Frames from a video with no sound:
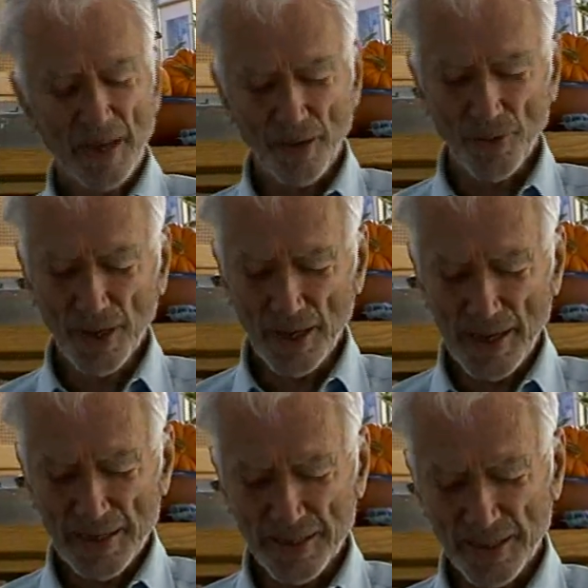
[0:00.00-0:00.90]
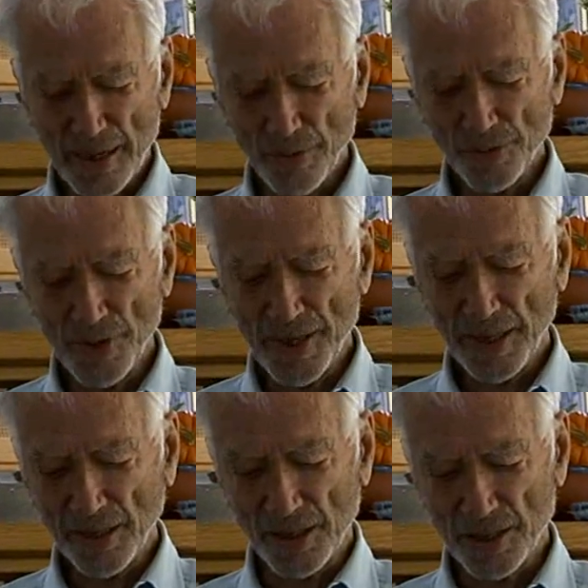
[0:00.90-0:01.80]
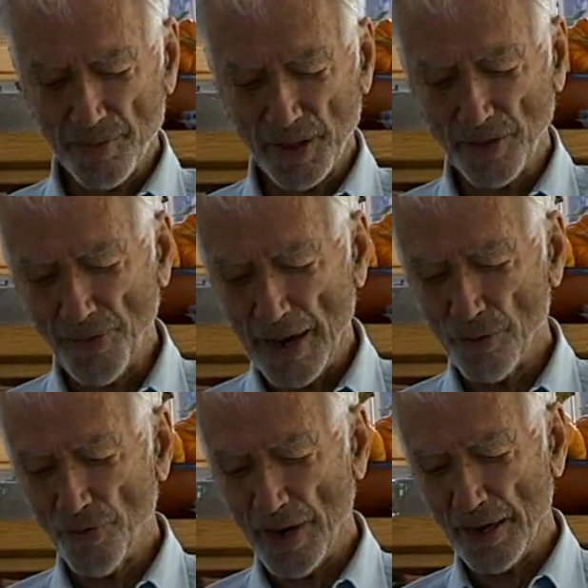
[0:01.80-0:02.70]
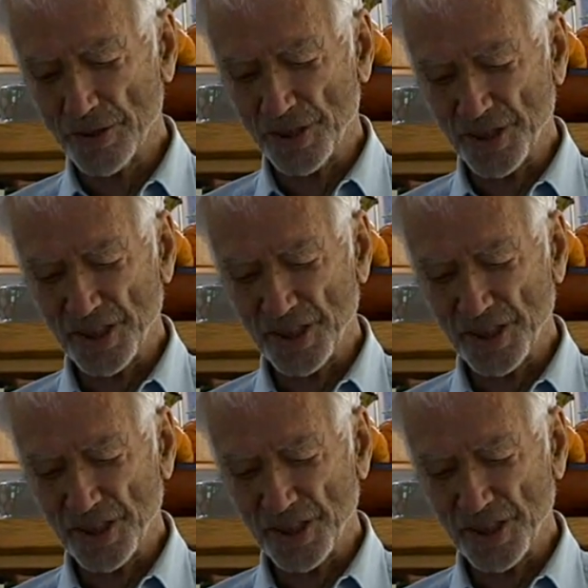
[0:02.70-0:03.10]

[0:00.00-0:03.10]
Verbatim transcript: I realized that that was ridiculous to build a flat roof house in